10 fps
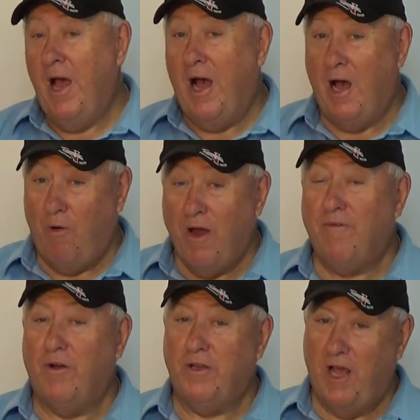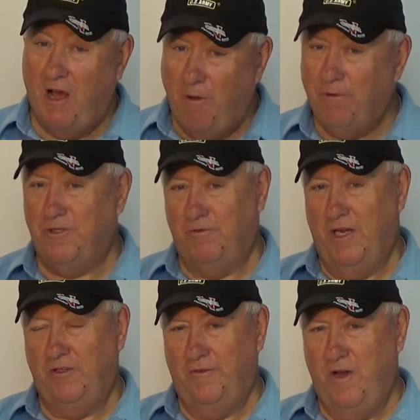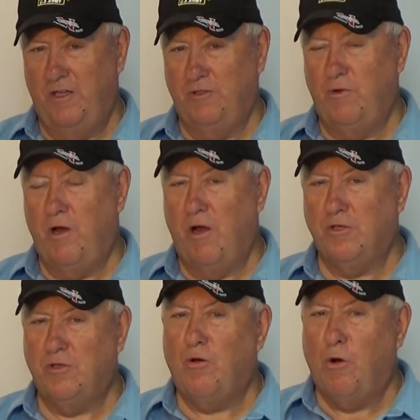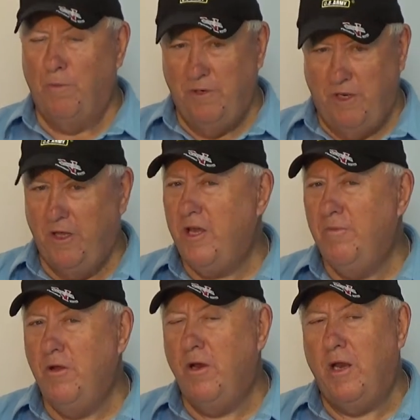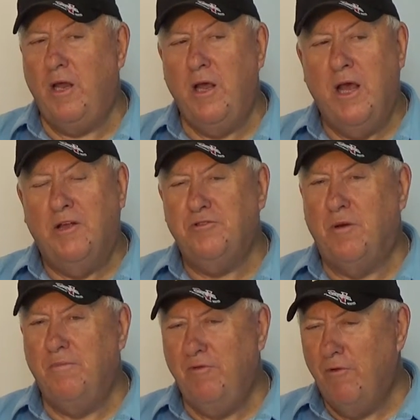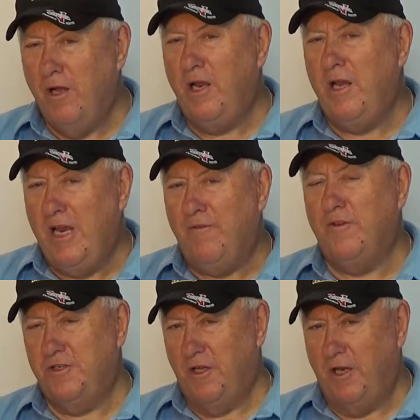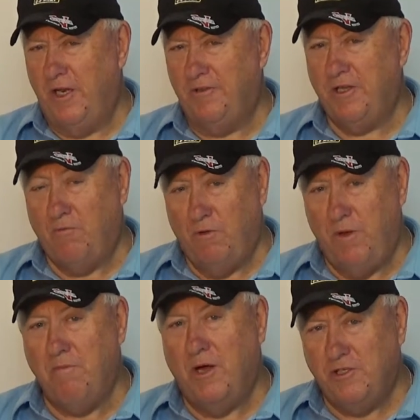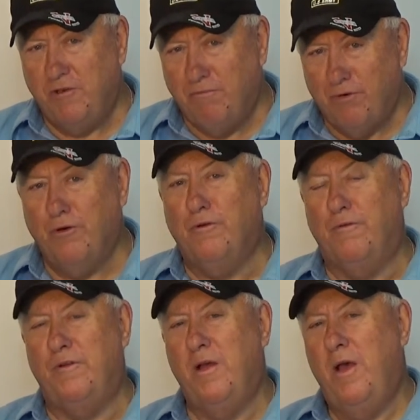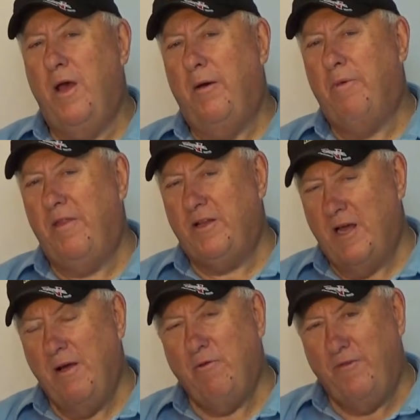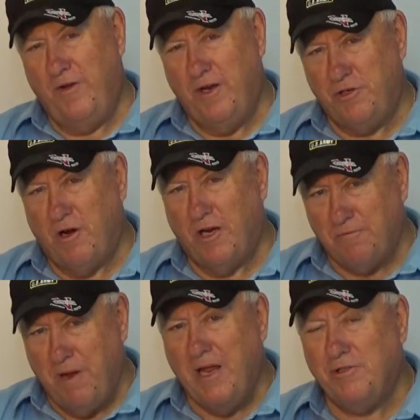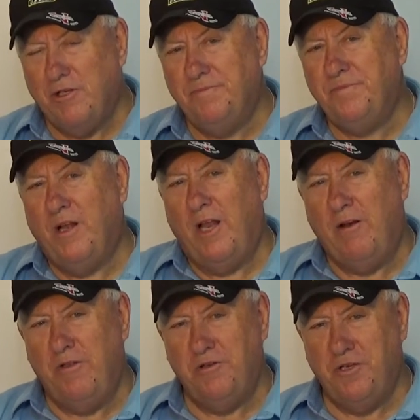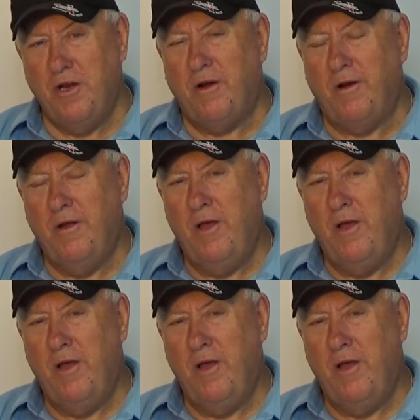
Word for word: However, to help us raise funds, we also open to the community some really neat facilities that will be much improved by the time we finish our expansion later this year.